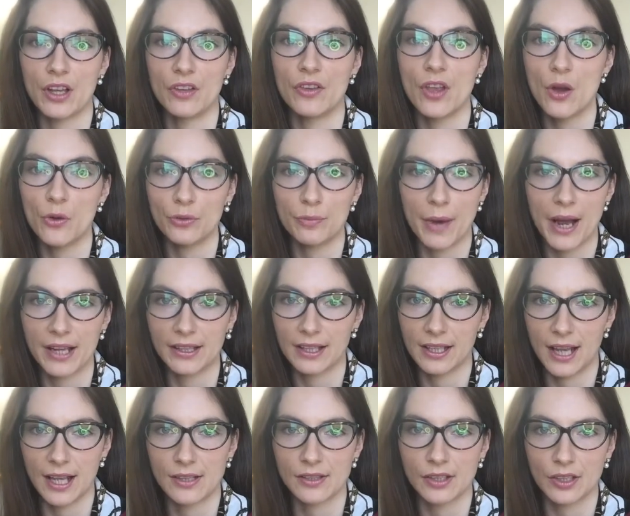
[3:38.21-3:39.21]
note by the
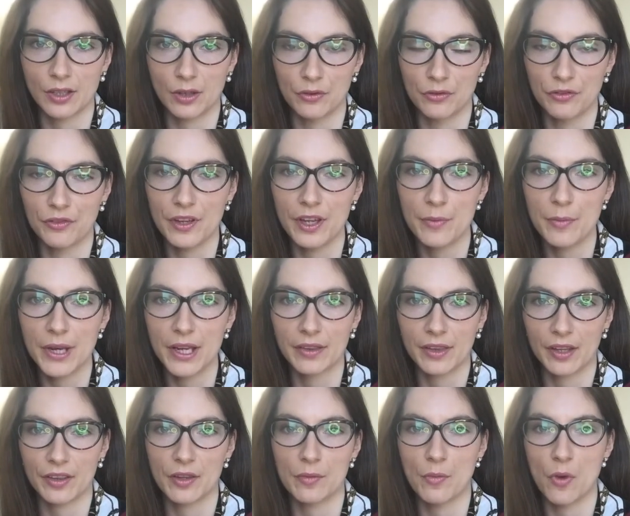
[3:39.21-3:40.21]
lender confirming
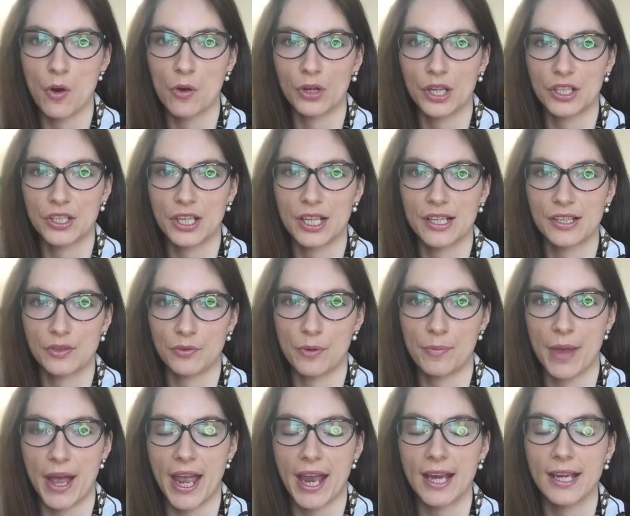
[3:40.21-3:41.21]
that the mortgage is
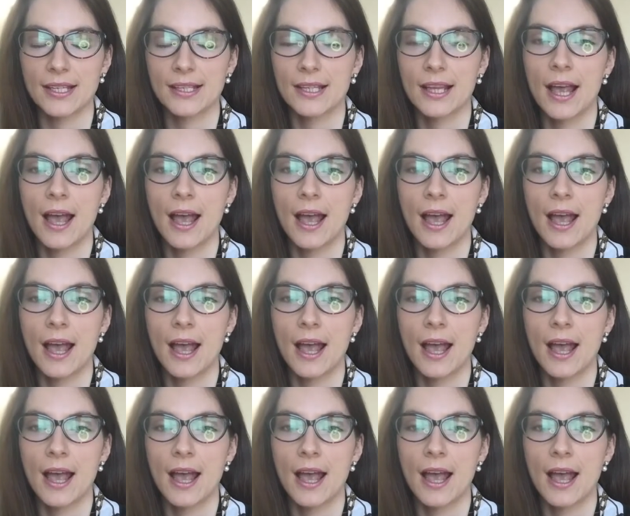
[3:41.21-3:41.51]
repaid,